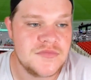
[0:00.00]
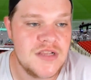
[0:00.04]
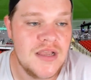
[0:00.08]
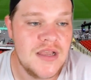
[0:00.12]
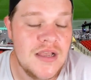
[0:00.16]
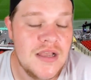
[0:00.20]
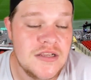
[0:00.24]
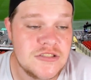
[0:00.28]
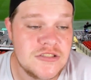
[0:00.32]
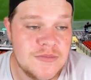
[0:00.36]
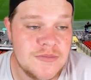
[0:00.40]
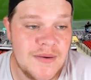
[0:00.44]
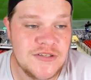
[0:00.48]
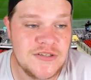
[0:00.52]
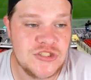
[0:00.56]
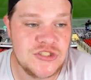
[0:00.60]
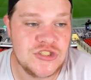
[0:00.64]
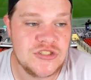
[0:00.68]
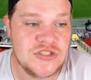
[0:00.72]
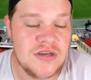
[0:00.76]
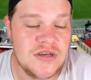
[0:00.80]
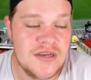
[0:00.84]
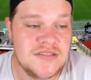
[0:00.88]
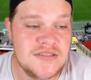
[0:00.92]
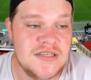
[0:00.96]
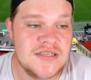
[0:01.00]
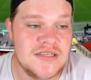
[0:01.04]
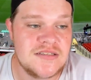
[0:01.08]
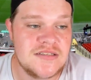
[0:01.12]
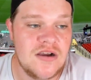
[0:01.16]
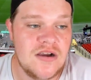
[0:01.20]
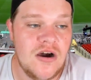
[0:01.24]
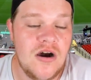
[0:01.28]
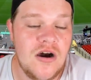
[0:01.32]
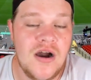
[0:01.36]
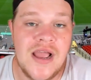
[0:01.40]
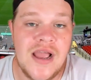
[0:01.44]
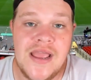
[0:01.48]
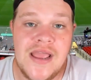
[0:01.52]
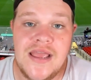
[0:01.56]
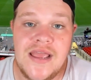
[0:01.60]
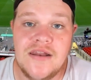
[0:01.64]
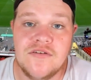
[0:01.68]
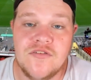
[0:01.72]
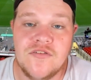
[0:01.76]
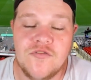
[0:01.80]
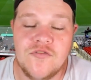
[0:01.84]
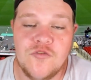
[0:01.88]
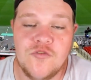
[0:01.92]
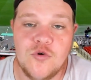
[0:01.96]
So Manchester United are in
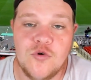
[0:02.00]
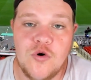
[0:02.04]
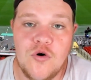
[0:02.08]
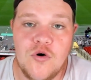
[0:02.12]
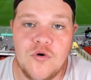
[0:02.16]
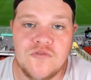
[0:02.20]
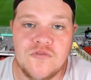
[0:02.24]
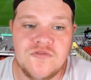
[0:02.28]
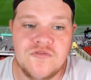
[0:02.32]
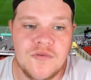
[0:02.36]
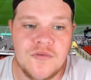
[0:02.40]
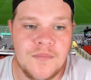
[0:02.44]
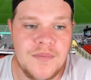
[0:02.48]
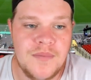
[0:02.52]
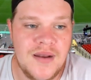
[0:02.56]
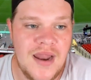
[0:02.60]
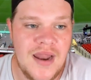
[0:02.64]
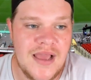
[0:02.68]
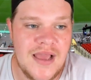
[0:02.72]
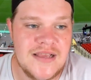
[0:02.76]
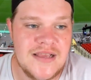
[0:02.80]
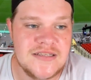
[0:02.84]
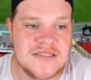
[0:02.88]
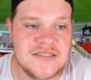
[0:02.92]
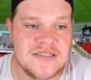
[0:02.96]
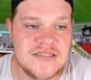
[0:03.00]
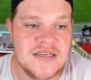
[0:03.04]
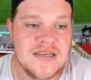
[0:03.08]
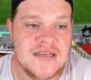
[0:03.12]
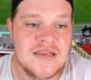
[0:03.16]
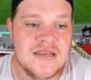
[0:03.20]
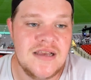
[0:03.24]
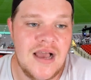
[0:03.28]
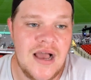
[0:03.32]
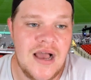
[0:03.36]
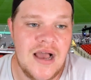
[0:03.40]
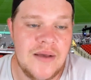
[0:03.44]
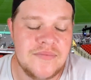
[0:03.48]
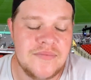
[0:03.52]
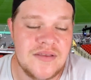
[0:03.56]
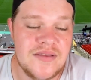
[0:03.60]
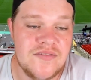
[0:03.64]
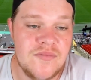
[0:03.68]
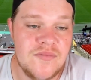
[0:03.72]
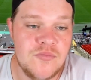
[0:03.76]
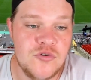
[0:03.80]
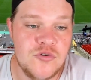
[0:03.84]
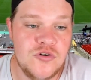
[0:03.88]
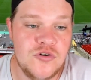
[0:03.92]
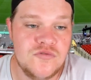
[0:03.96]
4th place. They've
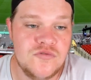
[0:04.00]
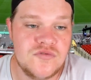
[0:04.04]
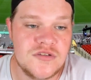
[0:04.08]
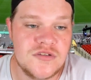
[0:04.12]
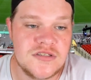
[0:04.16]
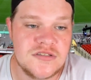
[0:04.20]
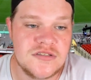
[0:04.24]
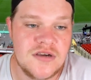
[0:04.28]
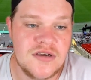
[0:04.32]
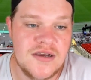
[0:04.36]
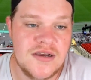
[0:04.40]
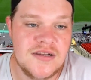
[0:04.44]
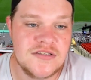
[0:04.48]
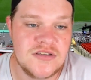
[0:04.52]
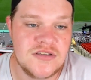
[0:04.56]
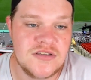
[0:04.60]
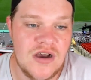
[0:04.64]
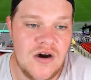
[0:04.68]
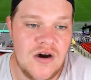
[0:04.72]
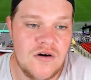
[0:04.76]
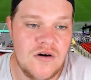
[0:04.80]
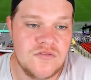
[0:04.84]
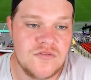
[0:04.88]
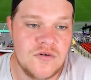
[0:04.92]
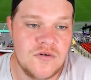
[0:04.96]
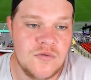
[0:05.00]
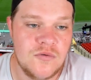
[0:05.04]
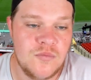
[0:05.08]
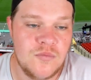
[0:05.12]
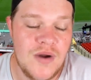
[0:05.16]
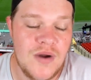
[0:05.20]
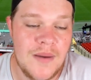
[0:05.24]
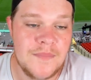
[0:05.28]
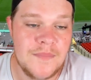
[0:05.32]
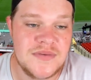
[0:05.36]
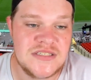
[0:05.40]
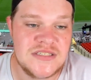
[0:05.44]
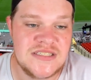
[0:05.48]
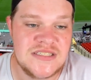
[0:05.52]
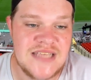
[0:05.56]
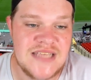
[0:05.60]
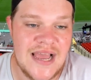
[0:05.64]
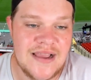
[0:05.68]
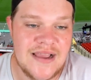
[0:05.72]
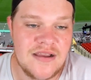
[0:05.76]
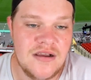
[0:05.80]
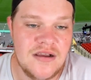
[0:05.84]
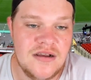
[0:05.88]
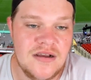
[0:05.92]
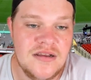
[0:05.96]
improved with the signings of
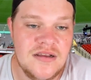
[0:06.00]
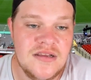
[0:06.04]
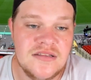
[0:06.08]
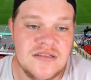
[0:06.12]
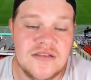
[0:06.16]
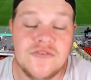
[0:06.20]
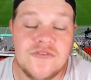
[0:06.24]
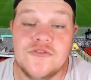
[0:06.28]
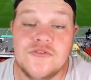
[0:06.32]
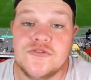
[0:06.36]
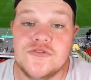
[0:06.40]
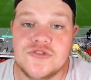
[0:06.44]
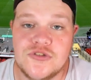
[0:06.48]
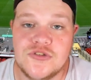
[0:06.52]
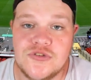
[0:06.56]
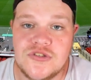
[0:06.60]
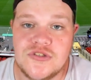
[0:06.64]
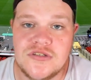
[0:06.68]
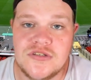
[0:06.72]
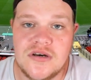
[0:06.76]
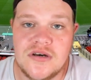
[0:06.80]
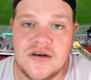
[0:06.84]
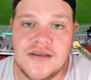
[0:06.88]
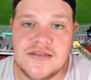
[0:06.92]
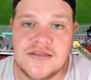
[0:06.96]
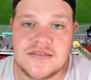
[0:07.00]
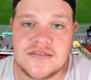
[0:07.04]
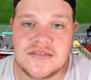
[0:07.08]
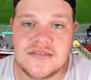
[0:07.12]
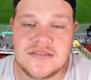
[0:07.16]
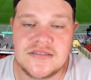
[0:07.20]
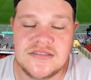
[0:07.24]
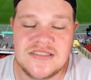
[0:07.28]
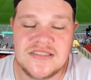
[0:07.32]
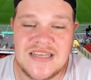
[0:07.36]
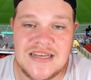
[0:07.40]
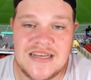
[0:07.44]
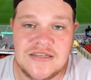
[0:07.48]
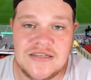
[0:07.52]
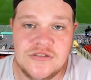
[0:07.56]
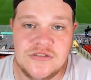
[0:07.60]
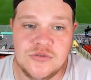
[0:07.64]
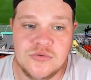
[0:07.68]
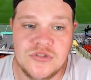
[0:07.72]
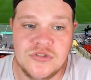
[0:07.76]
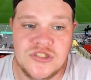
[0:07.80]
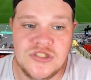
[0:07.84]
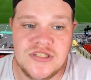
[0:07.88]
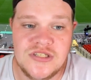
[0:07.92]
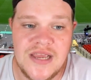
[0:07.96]
Wan-Bissaka. They've also signed
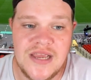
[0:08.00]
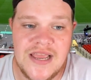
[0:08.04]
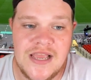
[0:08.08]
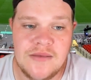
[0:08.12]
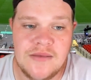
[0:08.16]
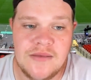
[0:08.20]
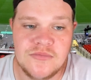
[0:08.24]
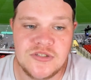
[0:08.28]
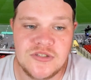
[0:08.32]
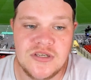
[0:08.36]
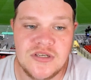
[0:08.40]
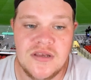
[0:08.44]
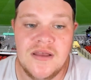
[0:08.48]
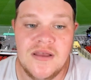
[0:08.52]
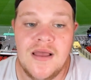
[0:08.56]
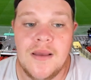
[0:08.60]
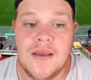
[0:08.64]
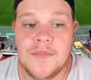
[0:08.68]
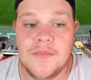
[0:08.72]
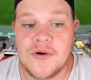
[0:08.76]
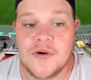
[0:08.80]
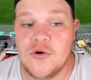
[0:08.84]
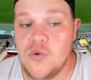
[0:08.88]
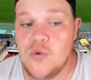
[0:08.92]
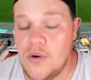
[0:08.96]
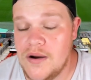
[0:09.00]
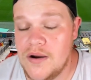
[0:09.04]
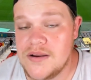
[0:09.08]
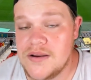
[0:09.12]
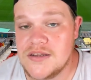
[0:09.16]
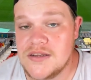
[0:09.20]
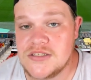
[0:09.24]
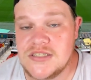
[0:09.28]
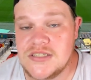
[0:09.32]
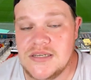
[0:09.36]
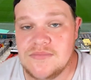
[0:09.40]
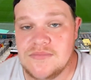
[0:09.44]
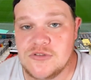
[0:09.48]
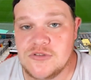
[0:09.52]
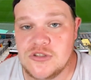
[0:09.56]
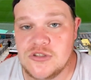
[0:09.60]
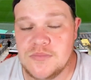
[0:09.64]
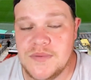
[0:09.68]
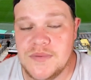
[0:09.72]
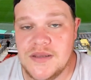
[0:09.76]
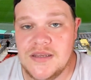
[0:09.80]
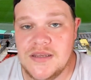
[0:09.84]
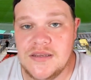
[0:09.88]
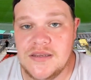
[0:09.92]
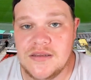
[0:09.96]
Daniel James. Maguire seems to
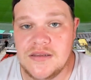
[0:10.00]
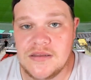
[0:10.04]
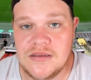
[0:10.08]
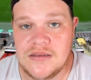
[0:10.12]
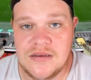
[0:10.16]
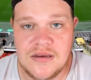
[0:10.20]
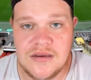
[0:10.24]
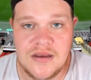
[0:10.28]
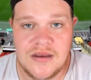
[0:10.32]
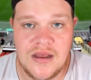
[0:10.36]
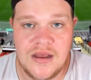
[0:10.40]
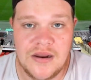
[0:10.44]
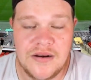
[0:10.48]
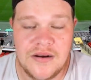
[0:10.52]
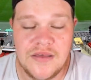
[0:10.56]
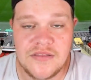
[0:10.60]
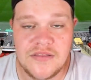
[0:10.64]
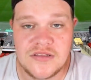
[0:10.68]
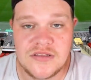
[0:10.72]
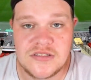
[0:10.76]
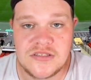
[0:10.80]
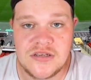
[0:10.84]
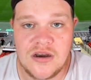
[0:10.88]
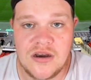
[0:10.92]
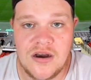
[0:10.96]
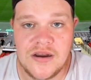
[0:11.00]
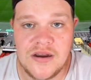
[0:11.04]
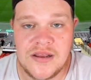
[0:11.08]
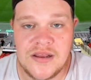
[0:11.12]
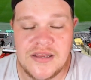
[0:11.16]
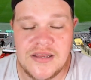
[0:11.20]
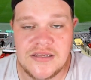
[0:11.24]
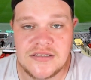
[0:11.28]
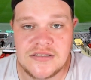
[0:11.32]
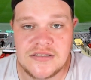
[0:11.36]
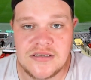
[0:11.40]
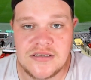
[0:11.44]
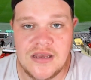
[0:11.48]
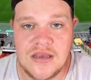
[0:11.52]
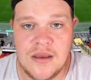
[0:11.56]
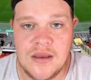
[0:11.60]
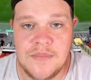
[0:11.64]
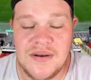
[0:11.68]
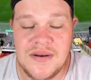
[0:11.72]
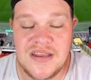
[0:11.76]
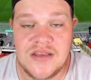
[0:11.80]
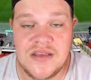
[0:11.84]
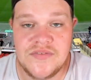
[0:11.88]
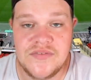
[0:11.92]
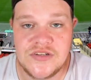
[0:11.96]
be another target.
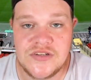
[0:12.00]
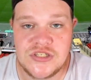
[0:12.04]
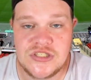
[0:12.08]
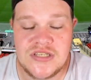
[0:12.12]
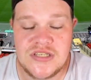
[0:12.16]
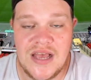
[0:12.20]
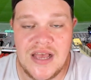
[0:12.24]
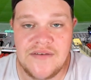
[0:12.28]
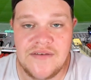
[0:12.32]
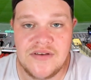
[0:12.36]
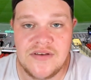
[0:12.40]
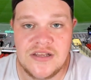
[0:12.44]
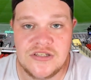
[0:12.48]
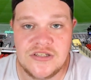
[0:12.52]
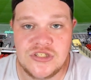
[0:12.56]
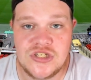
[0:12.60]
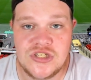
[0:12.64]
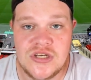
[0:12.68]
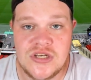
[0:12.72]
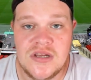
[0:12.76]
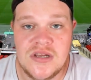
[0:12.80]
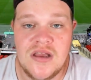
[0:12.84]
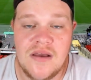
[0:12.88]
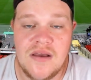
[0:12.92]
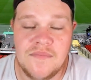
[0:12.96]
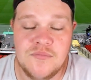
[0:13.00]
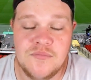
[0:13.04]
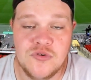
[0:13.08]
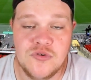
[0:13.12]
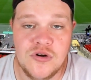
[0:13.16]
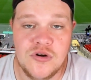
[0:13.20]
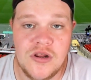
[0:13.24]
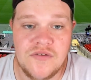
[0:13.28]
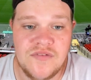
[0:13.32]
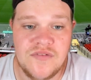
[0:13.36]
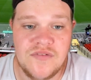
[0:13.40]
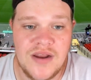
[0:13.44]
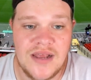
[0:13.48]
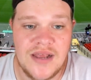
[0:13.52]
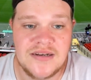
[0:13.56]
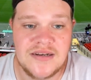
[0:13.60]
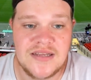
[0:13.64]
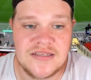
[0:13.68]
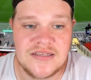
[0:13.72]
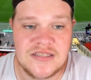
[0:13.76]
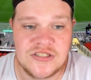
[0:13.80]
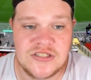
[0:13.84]
Milinkovic-Savic, Bruno Fernandes.